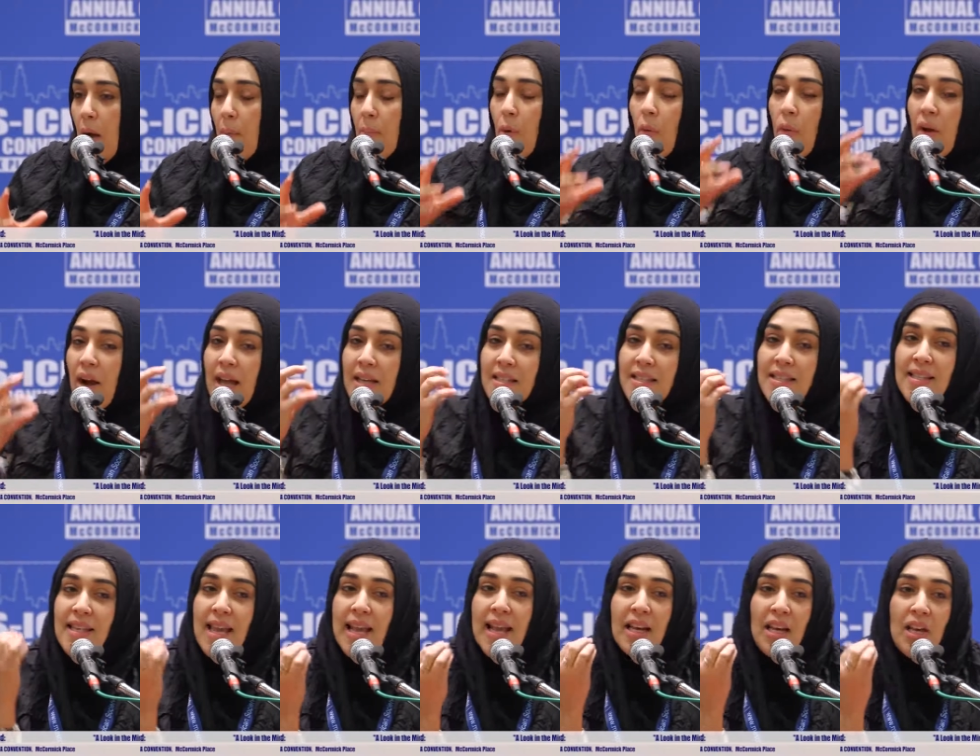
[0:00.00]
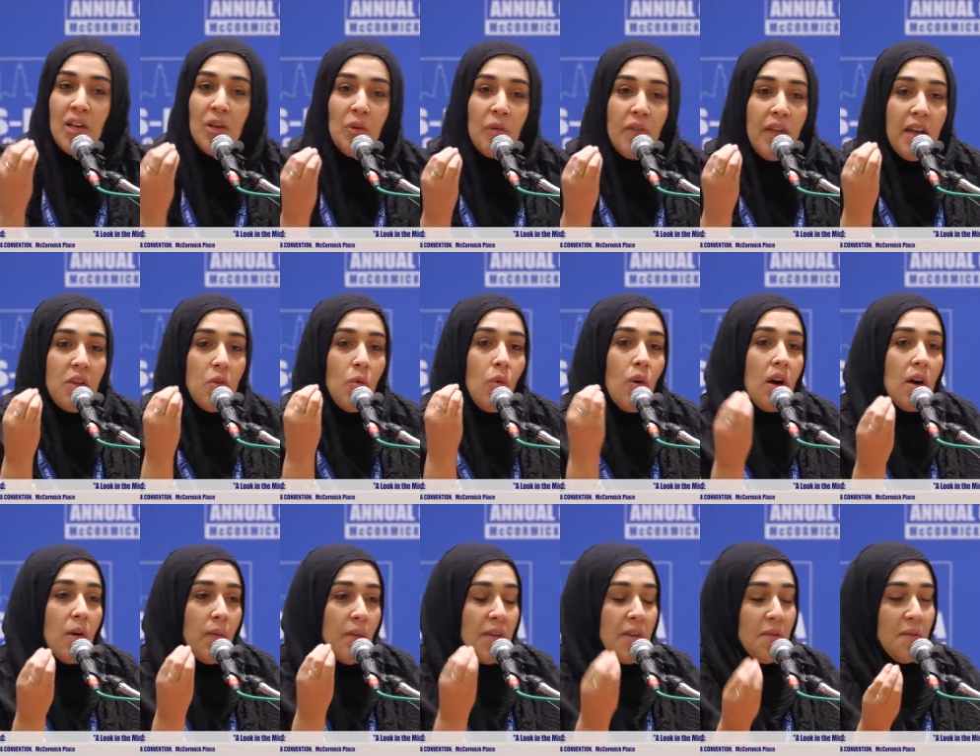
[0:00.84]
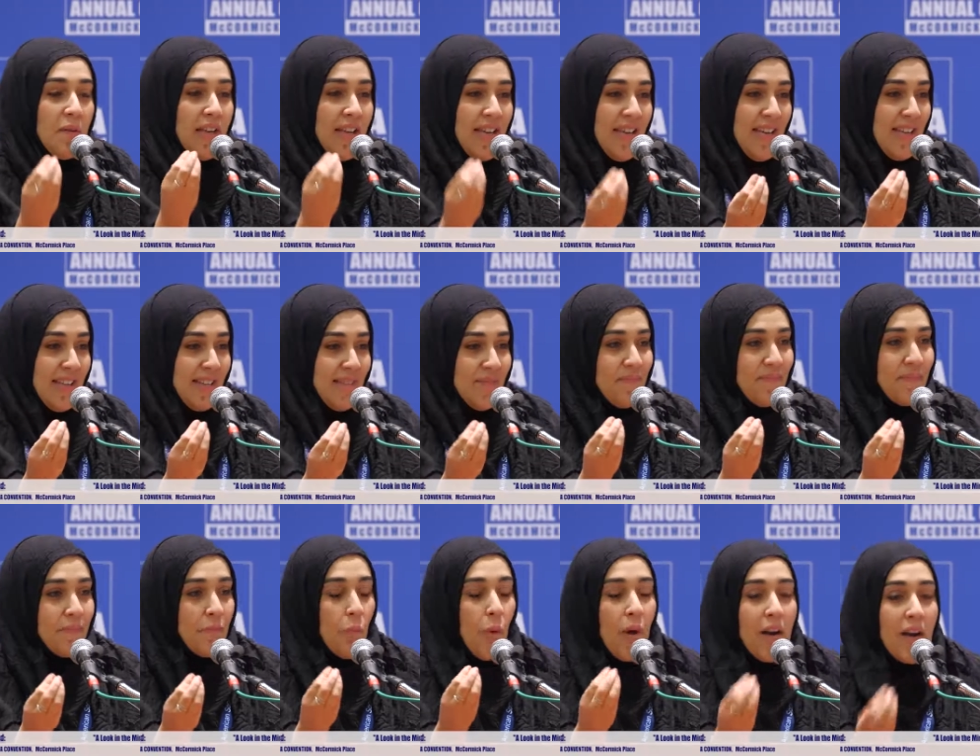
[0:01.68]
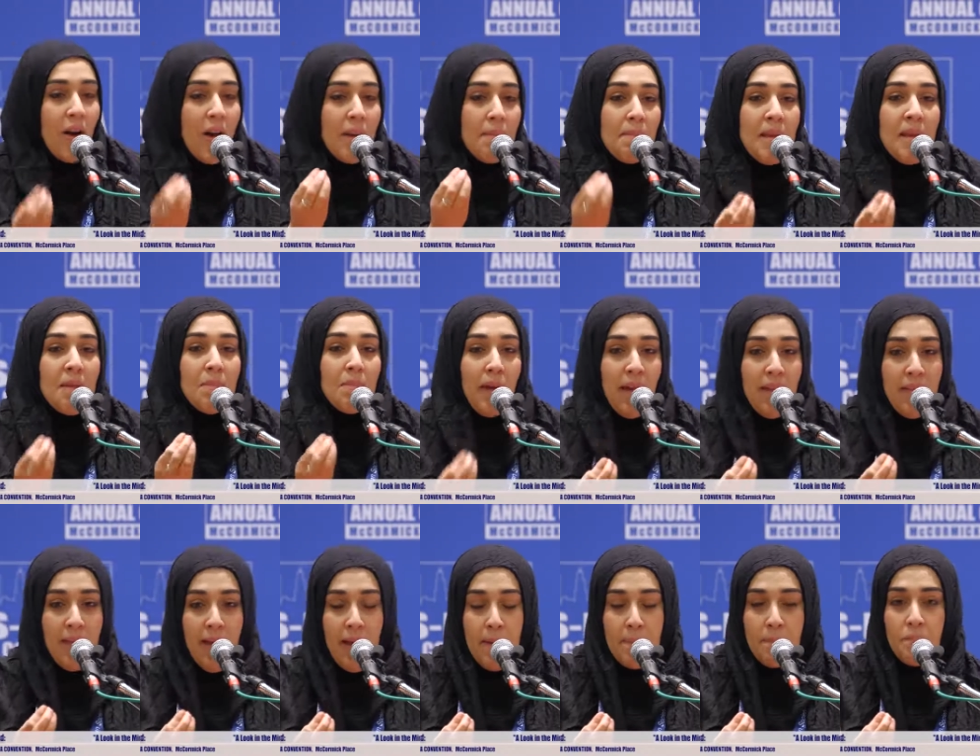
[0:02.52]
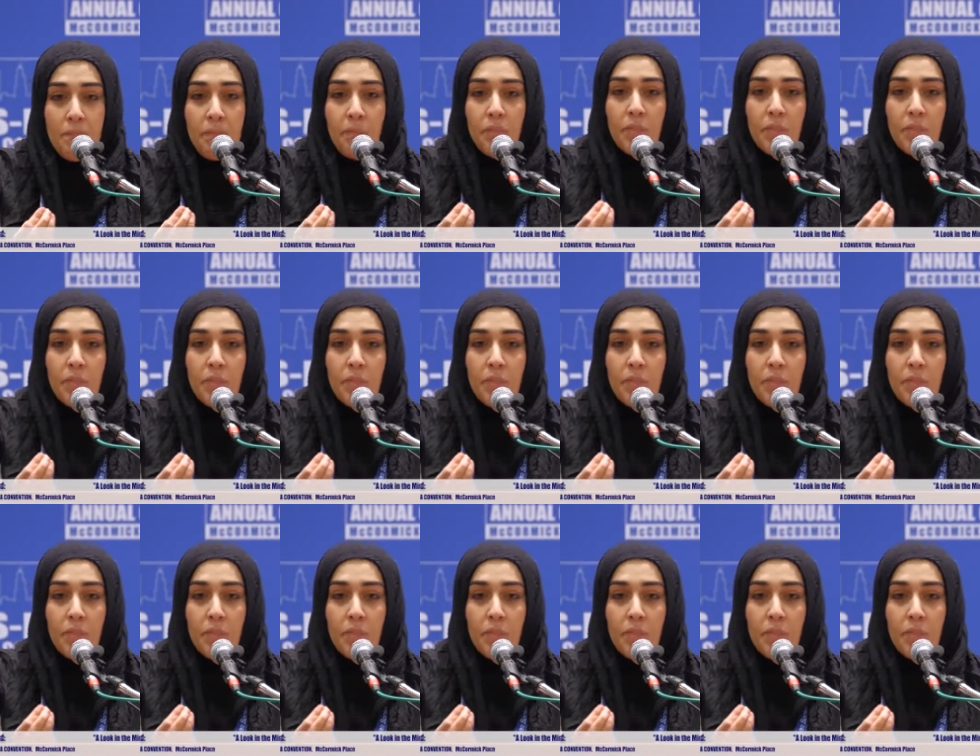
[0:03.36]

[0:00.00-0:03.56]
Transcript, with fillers: But when I say to you that you are what you eat, what do I mean by that?